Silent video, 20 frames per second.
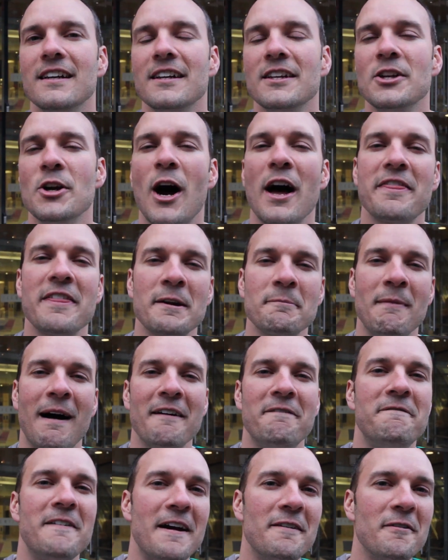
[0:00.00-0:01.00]
You know, I think
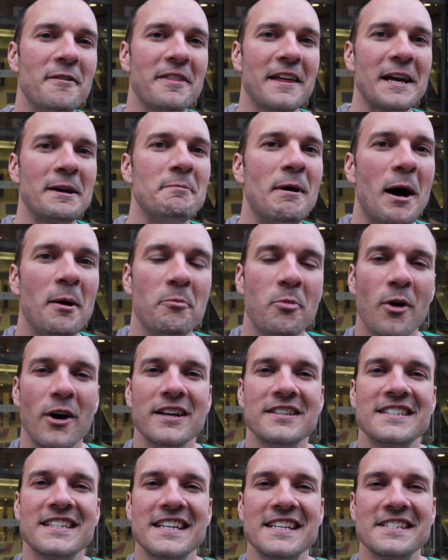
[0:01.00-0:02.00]
my favorite thing about
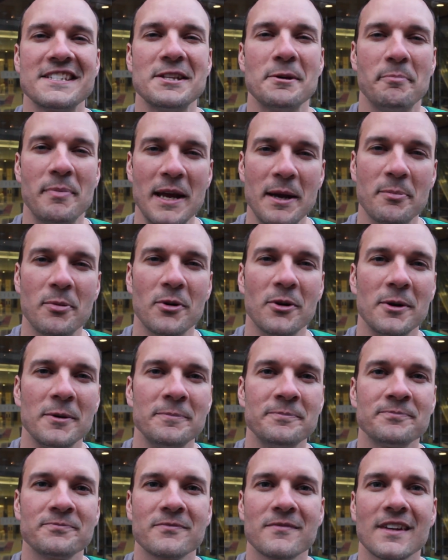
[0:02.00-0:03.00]
Boise is the
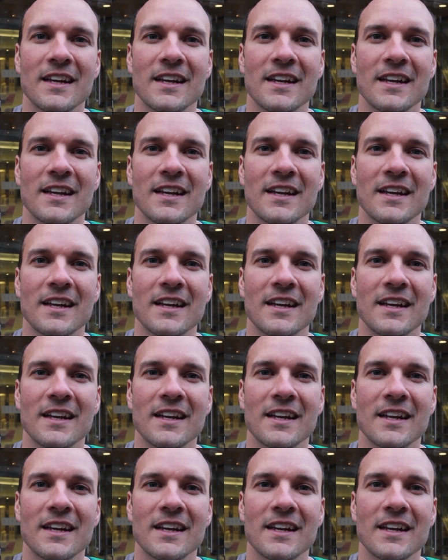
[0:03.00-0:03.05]
people.